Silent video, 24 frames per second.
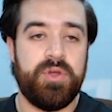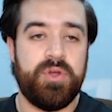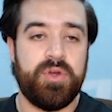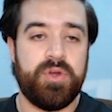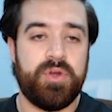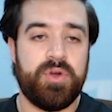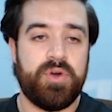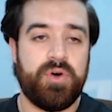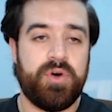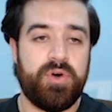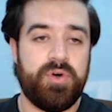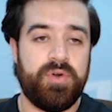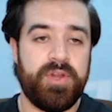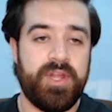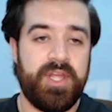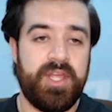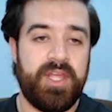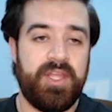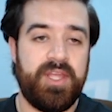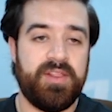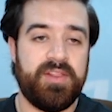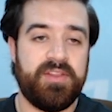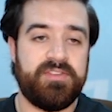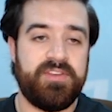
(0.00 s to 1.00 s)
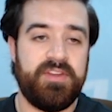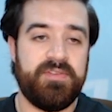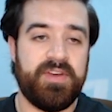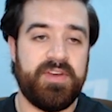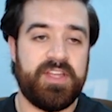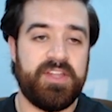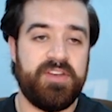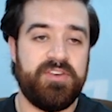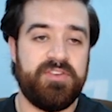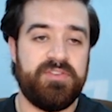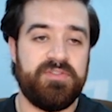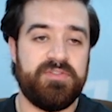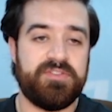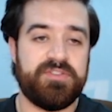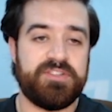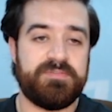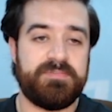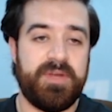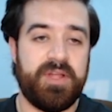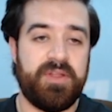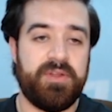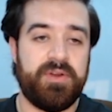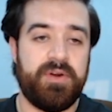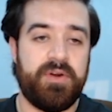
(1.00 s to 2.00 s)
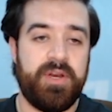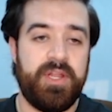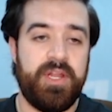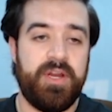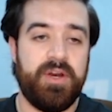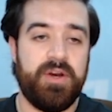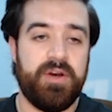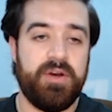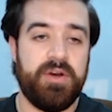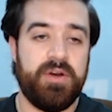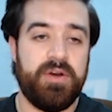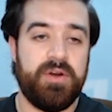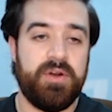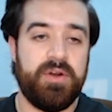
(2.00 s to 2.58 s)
called let's see if I can spell it on here,